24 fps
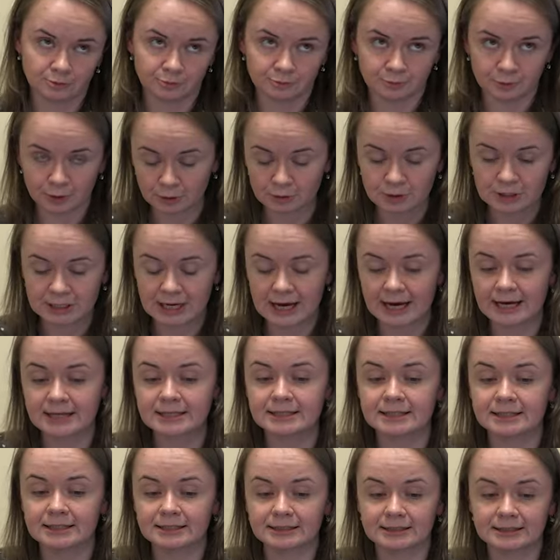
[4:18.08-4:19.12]

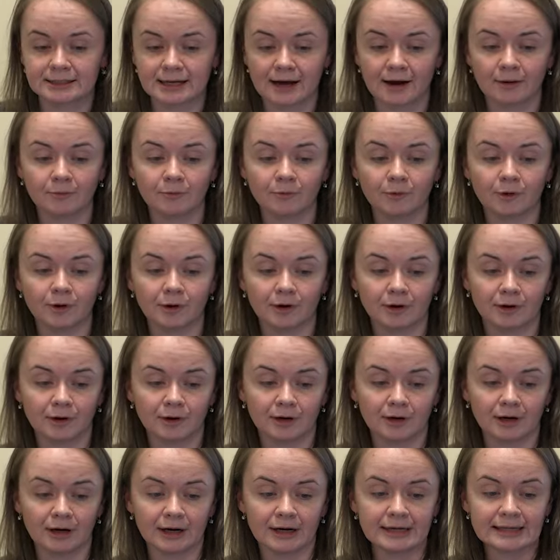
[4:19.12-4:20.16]
process some
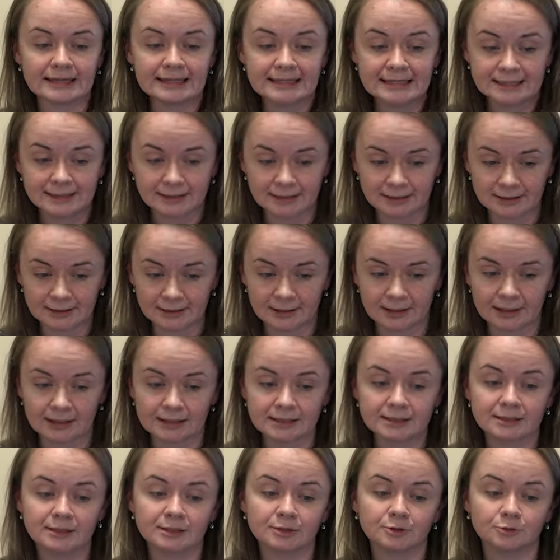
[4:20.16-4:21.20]
easy
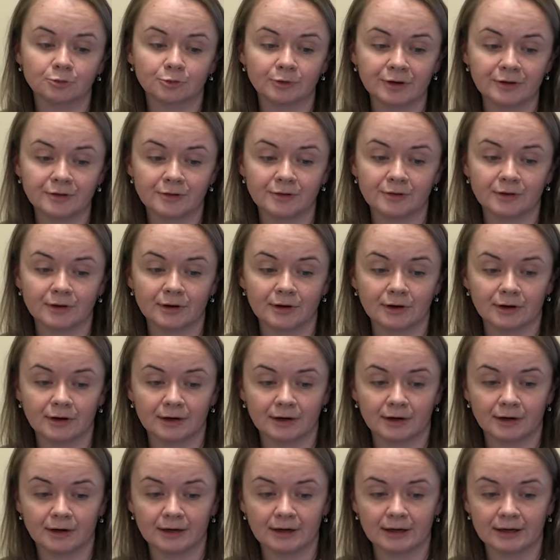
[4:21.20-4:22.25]
tasks with
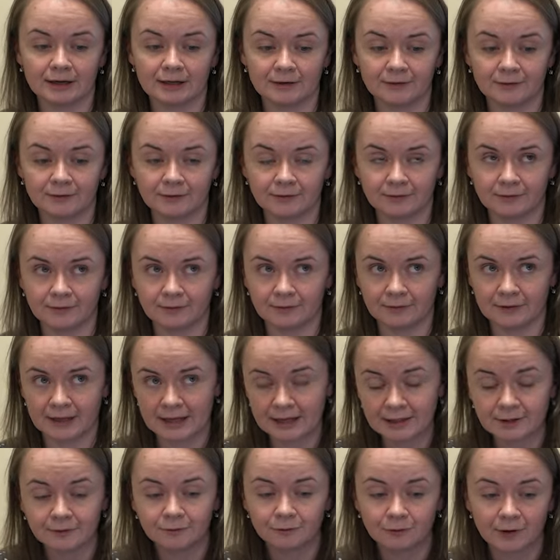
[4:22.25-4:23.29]

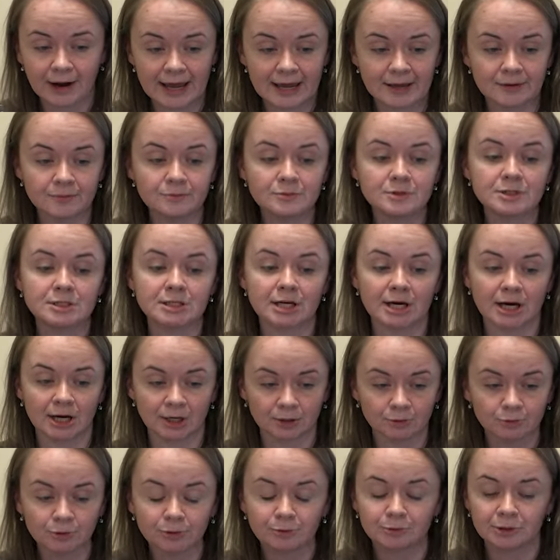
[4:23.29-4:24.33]
data frames,
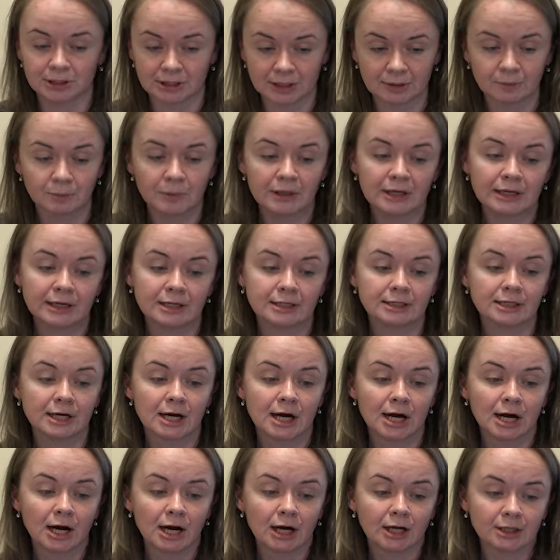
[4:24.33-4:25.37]
and we will in a minute
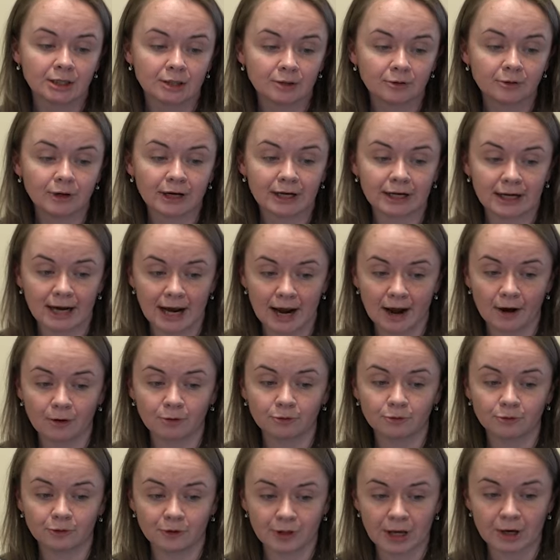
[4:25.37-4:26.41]
look at
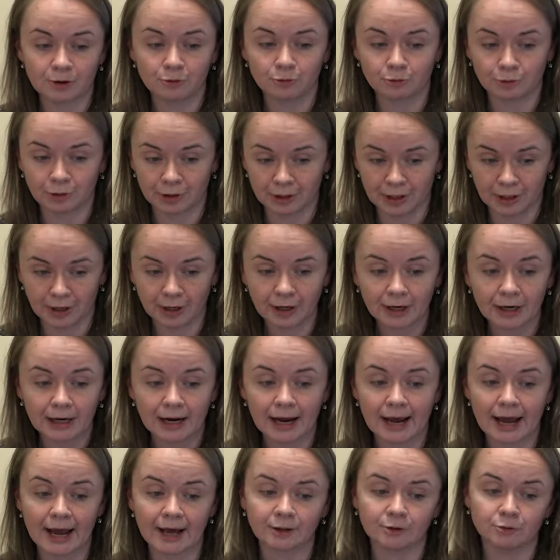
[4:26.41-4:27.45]
how they
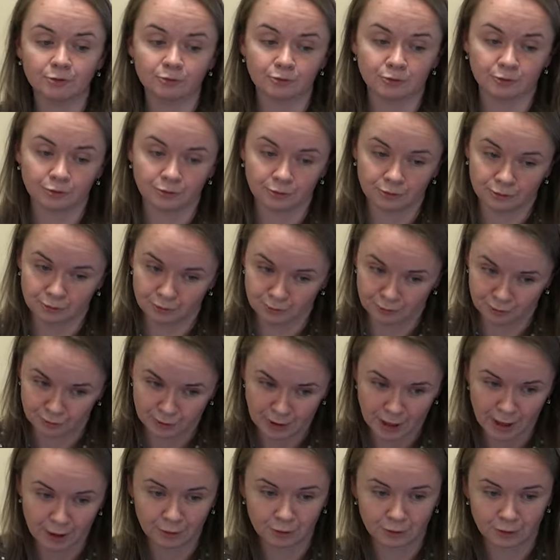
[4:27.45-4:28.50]
work and
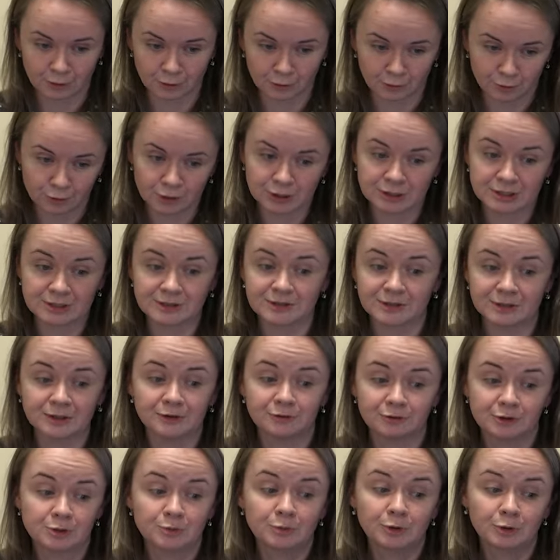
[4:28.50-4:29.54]
what is the
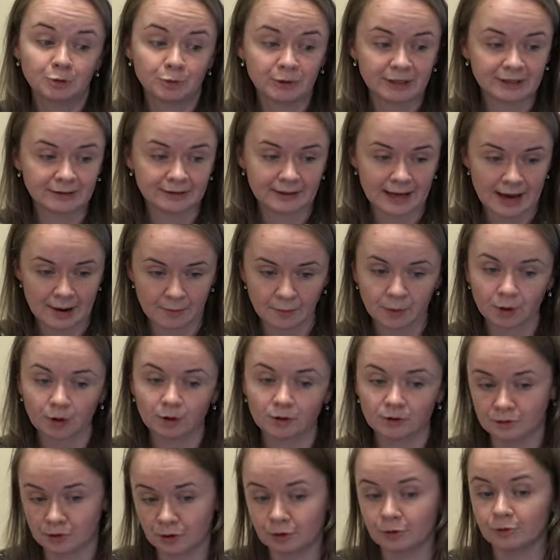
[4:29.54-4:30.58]
difference between them.
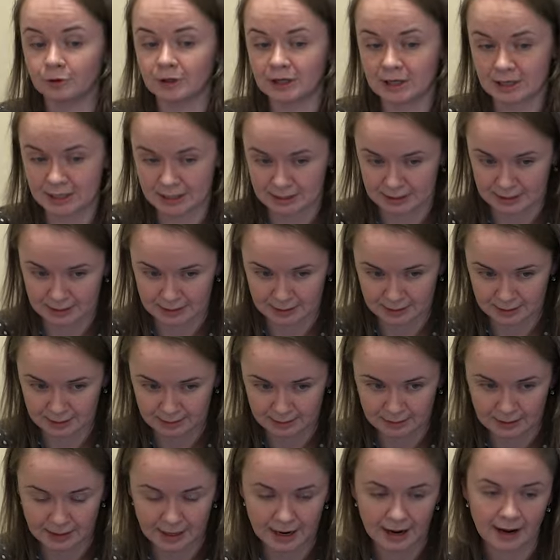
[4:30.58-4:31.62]
Although, as
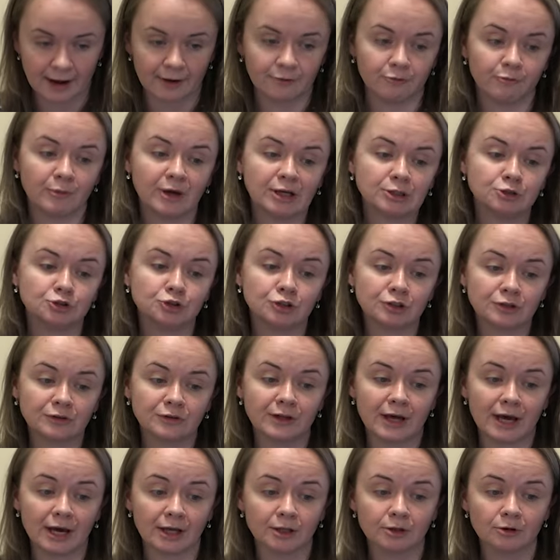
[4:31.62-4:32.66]
I've mentioned,
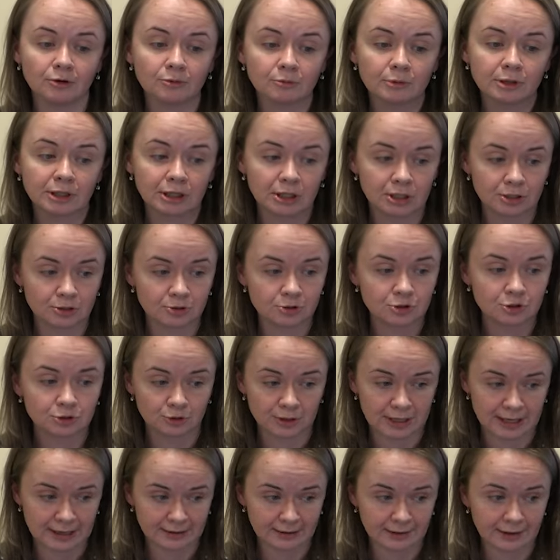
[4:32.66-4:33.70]
they are normally used
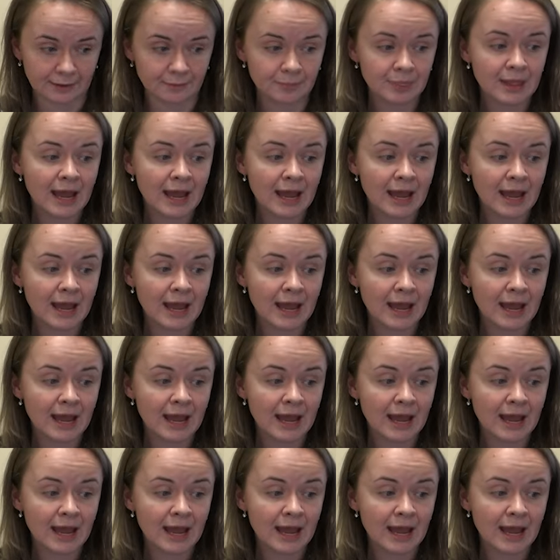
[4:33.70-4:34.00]
together.